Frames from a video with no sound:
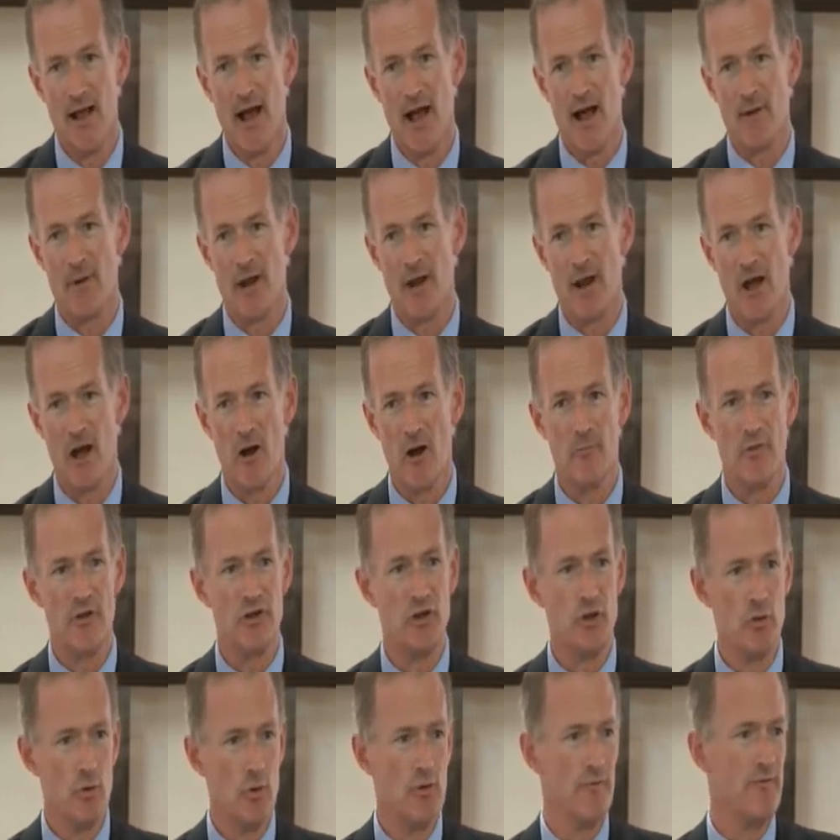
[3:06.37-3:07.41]
Um, and I hope that
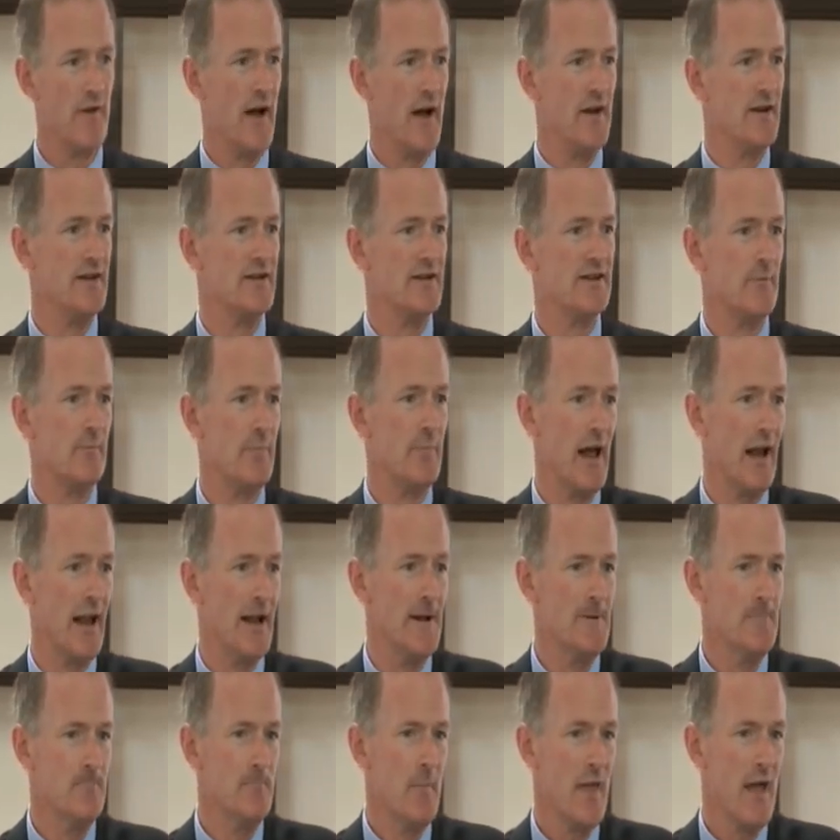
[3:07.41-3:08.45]
you will find it
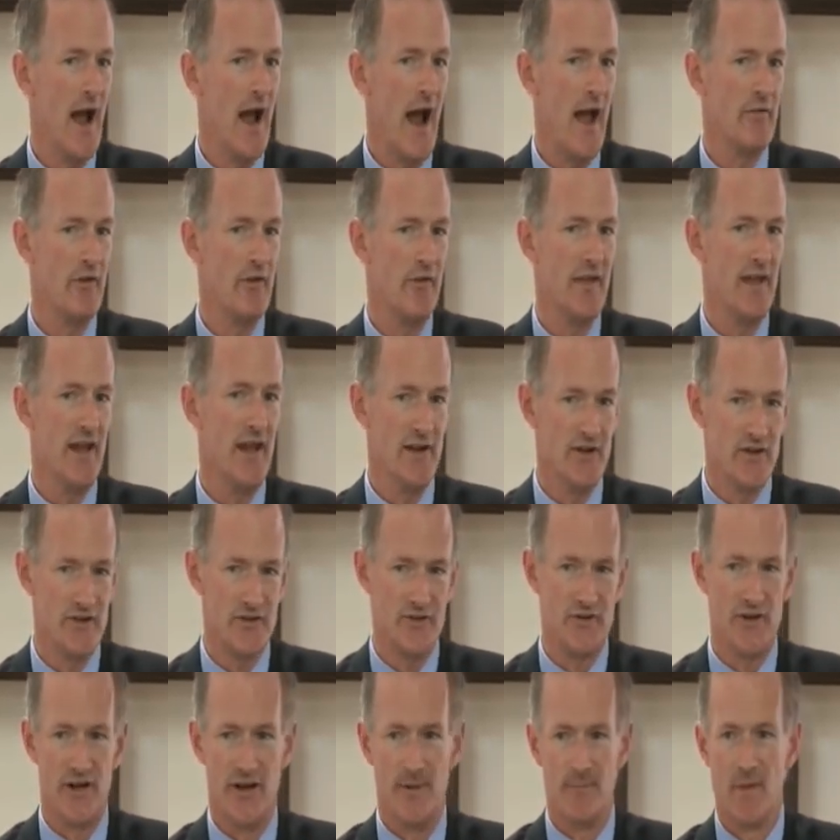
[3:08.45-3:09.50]
compelling and that the
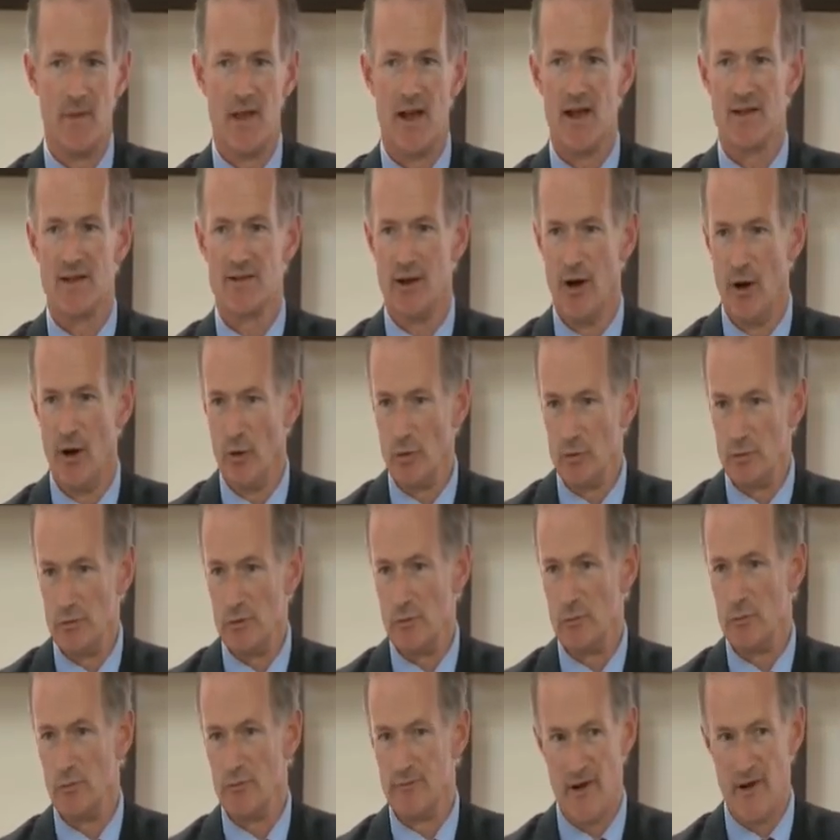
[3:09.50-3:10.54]
industry as a whole
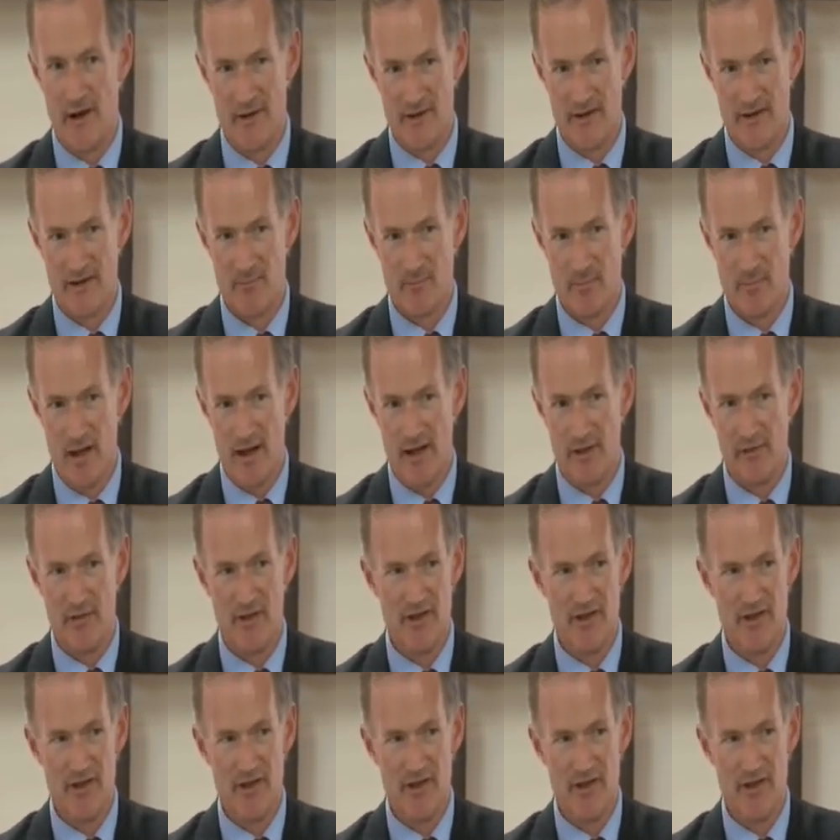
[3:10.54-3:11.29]
will find it compelling.